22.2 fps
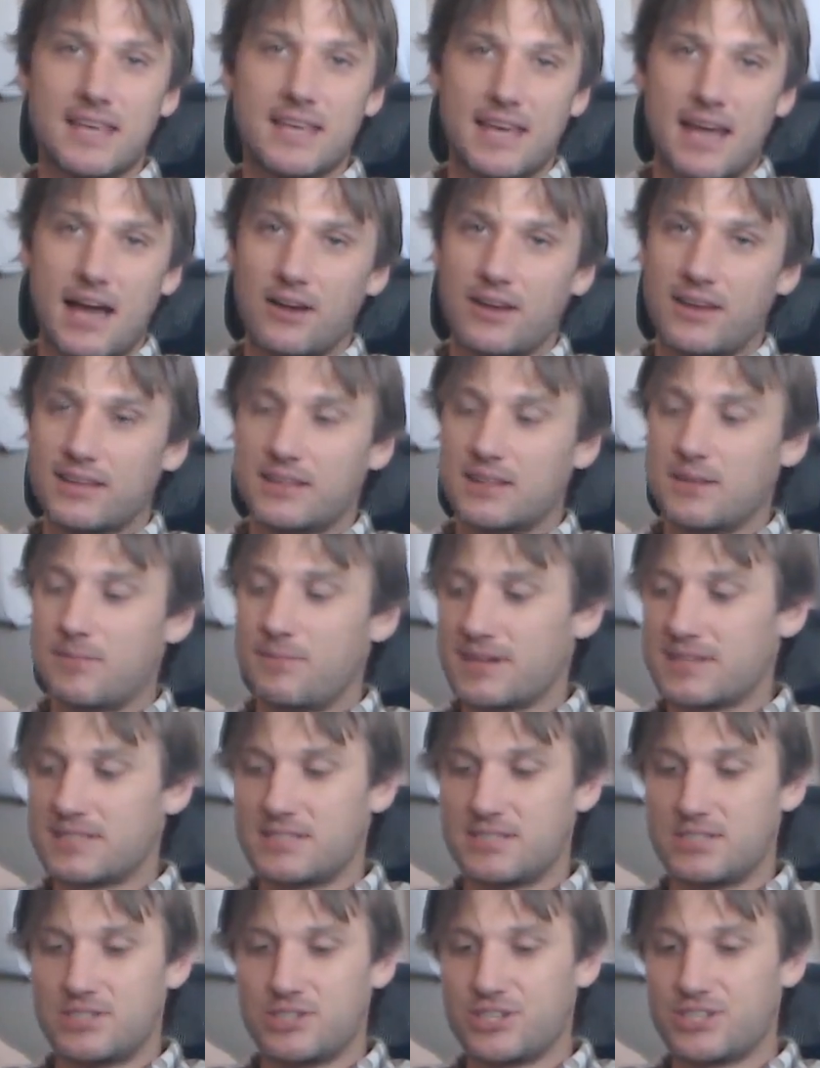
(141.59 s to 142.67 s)
I'll get the
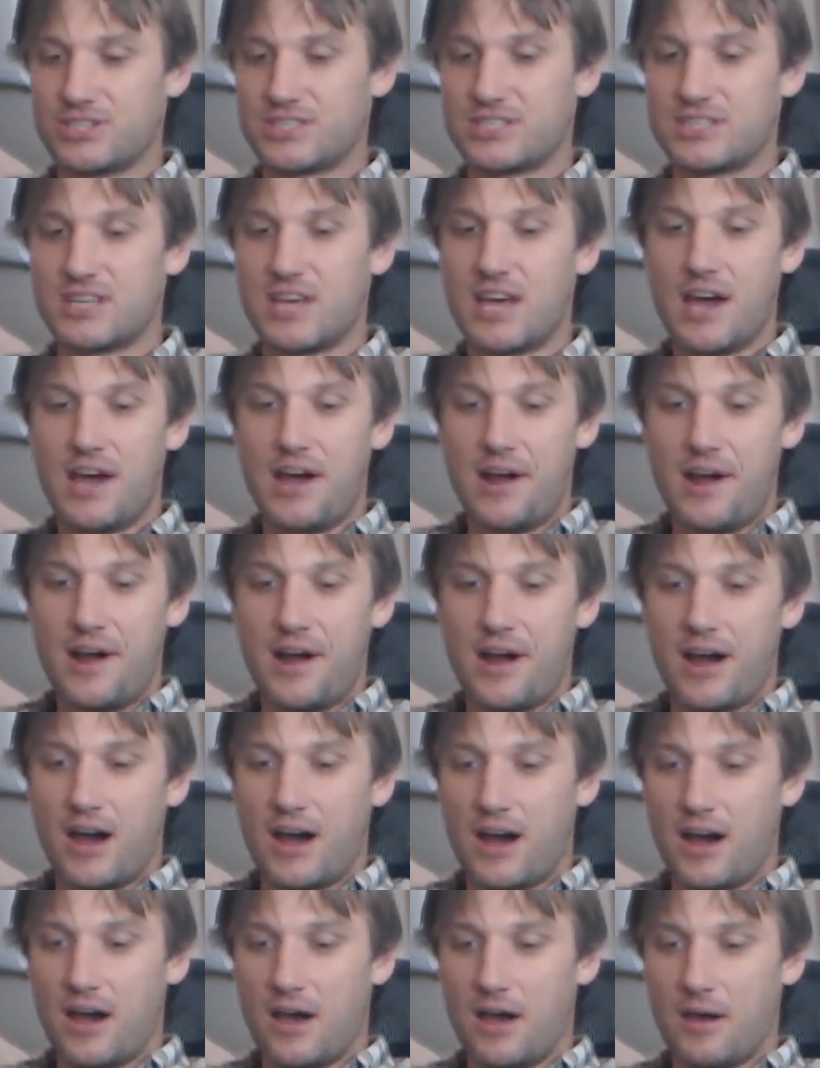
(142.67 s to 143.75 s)
messages,
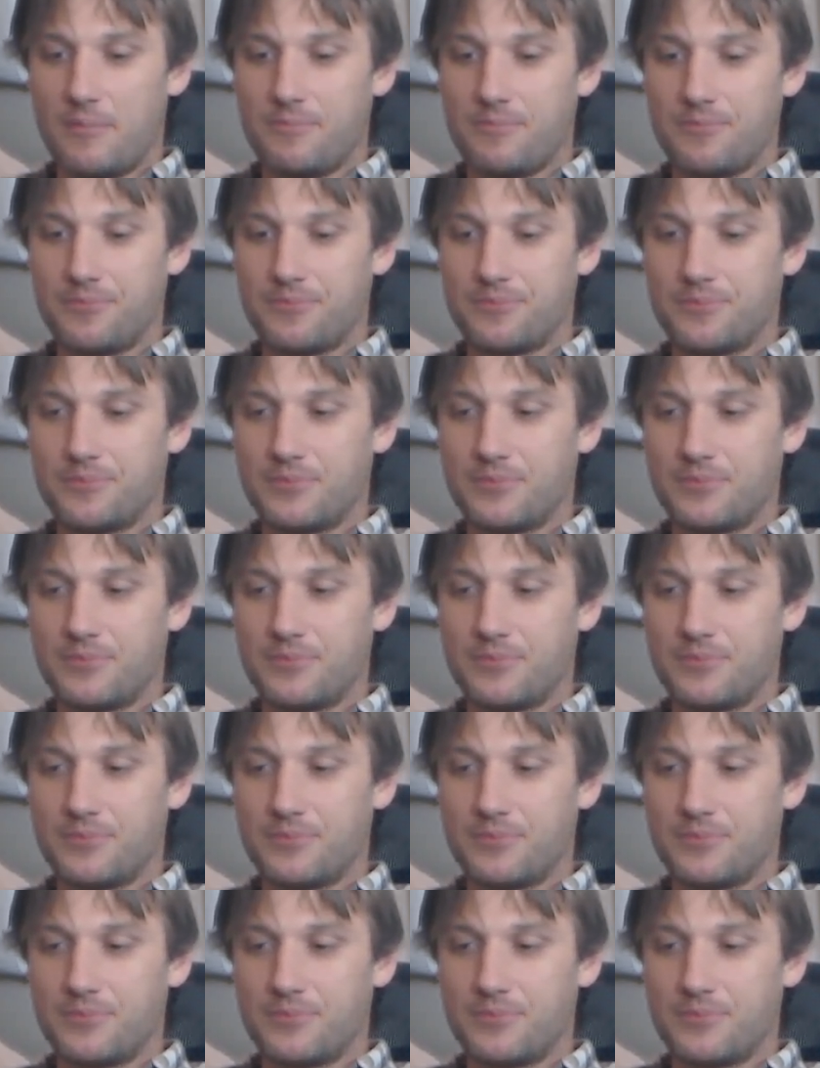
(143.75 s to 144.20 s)
and